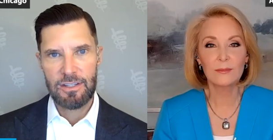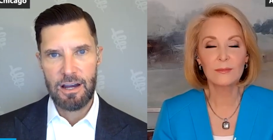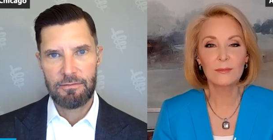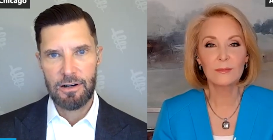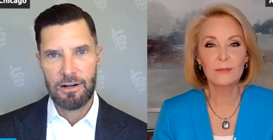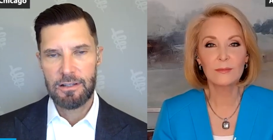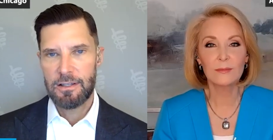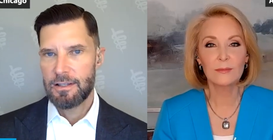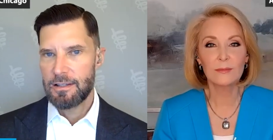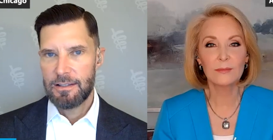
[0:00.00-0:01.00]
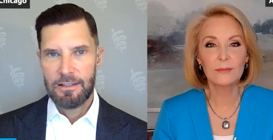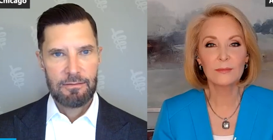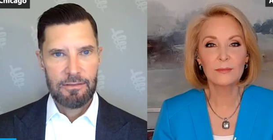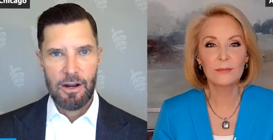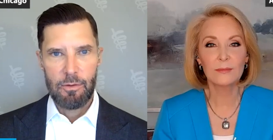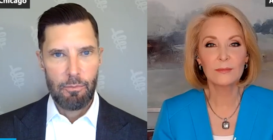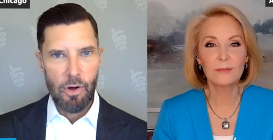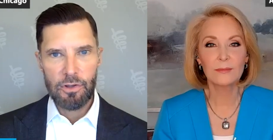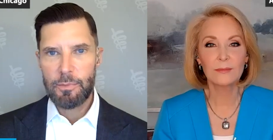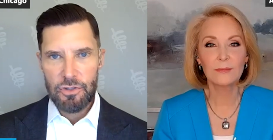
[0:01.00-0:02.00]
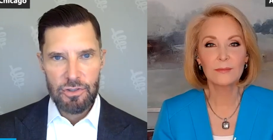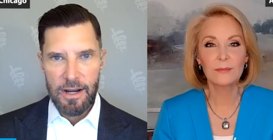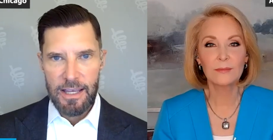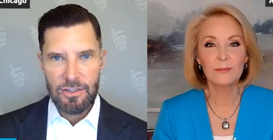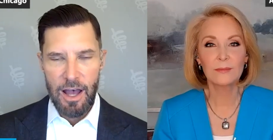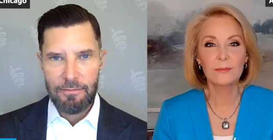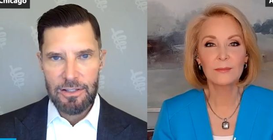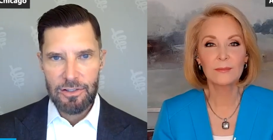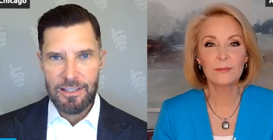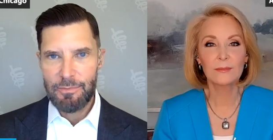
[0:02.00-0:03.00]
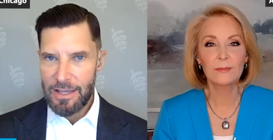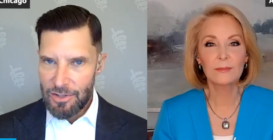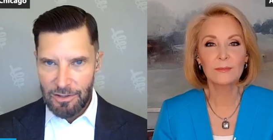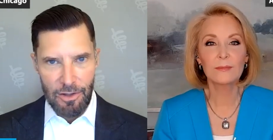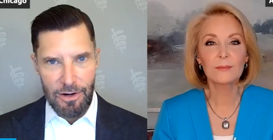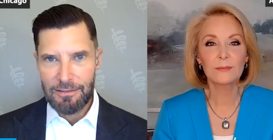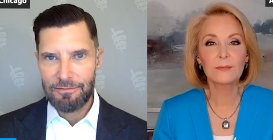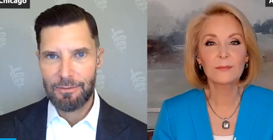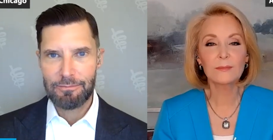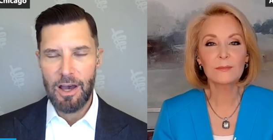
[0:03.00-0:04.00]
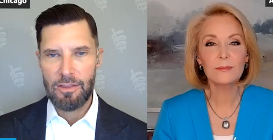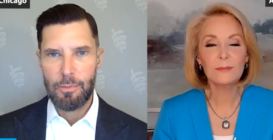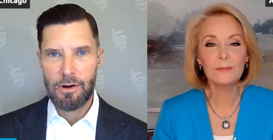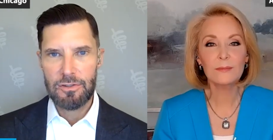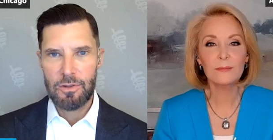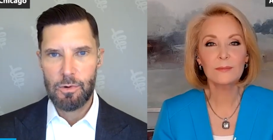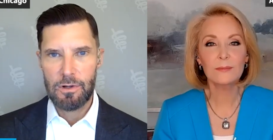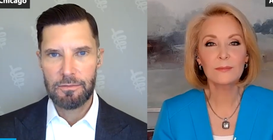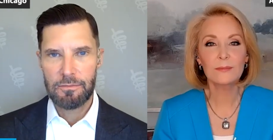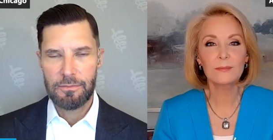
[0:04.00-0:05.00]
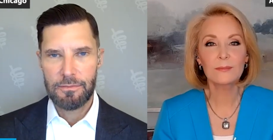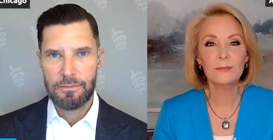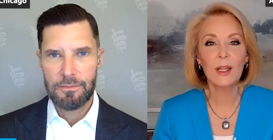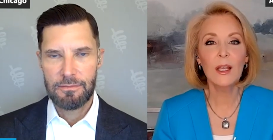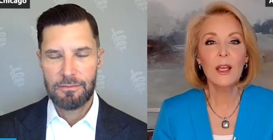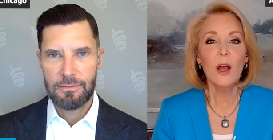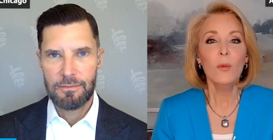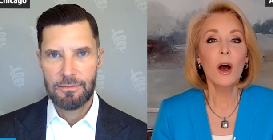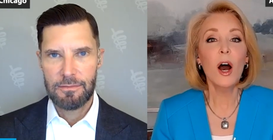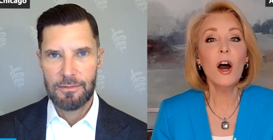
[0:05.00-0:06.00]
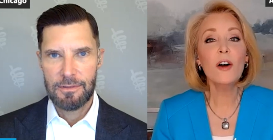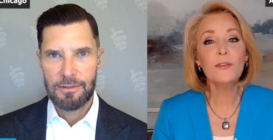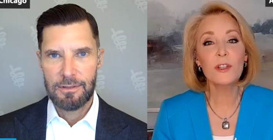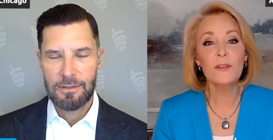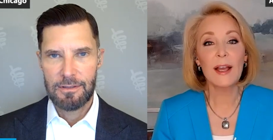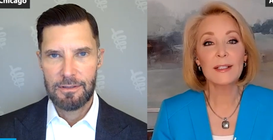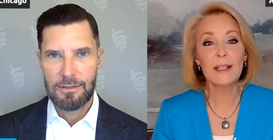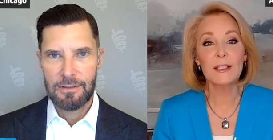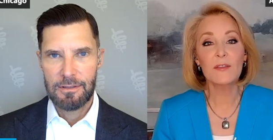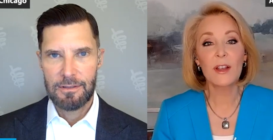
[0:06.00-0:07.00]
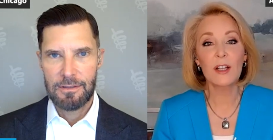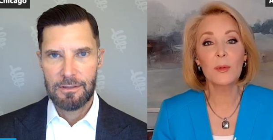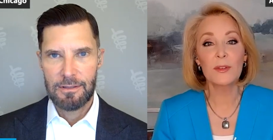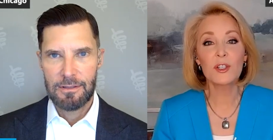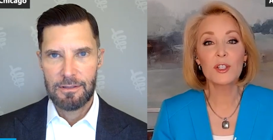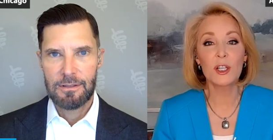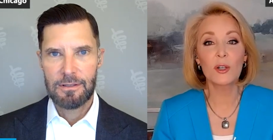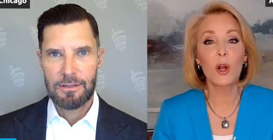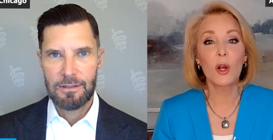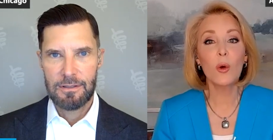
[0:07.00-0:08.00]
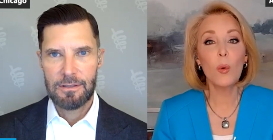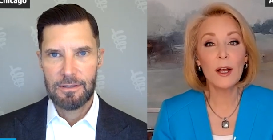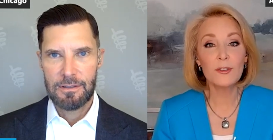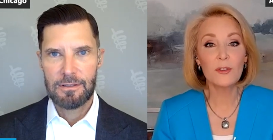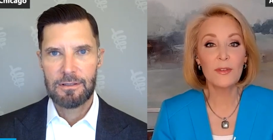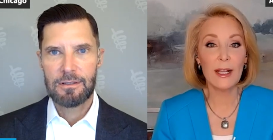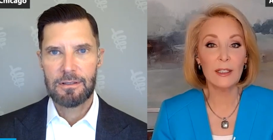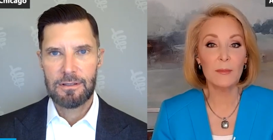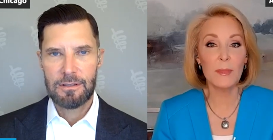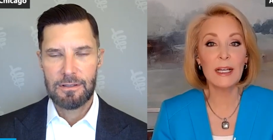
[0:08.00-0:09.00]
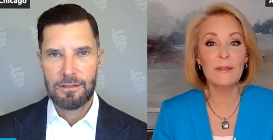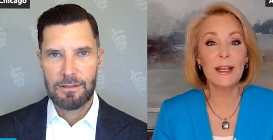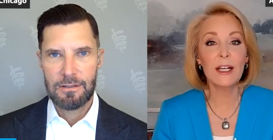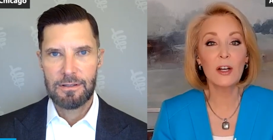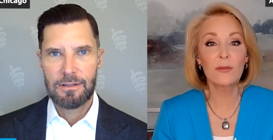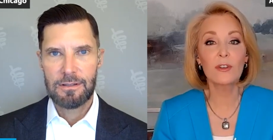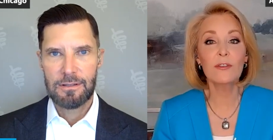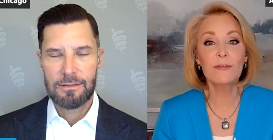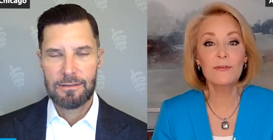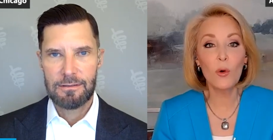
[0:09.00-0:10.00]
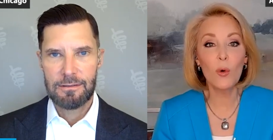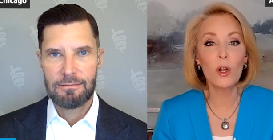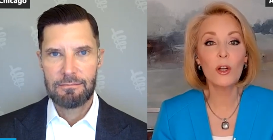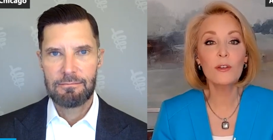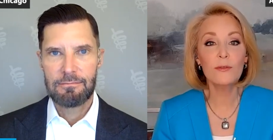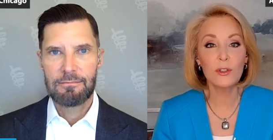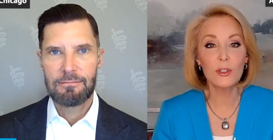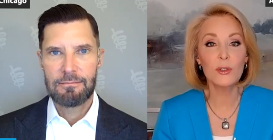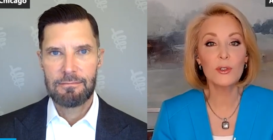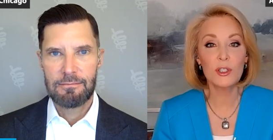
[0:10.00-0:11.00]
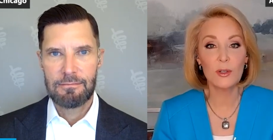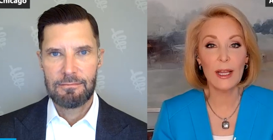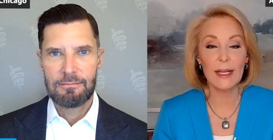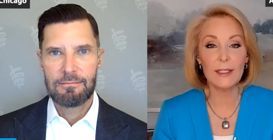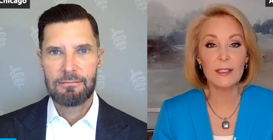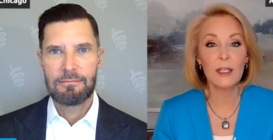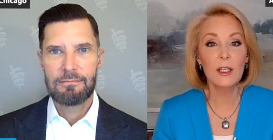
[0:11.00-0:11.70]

Speaker 1: cover you know, multiple strains, obviously, based on learning from other parts of the world?
Speaker 2: Well, all flu vaccines available this year are quadrivalent, meaning they cover four flu strains